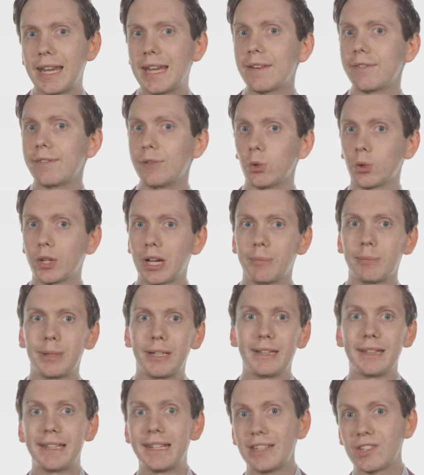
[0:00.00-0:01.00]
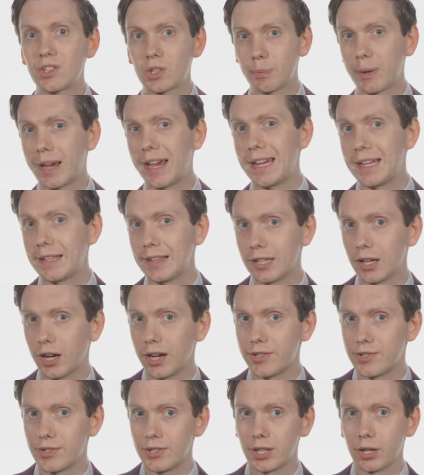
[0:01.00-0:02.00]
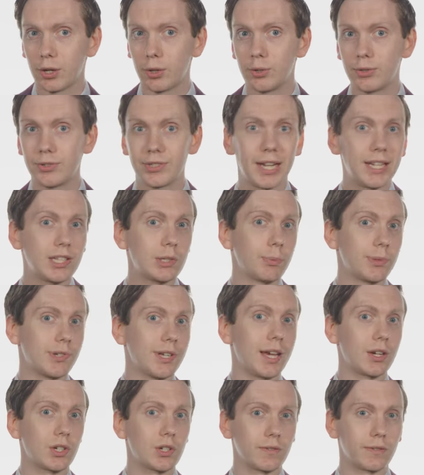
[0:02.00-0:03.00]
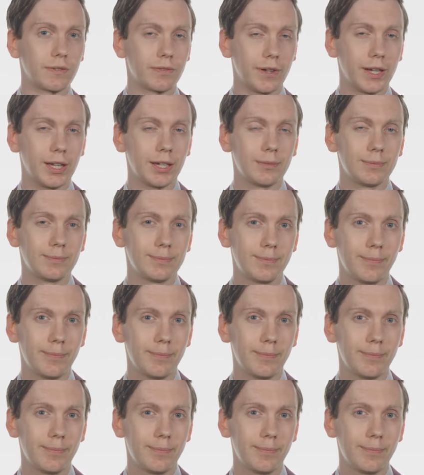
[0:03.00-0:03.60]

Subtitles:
if your company needs to pay the ICO data protection fee.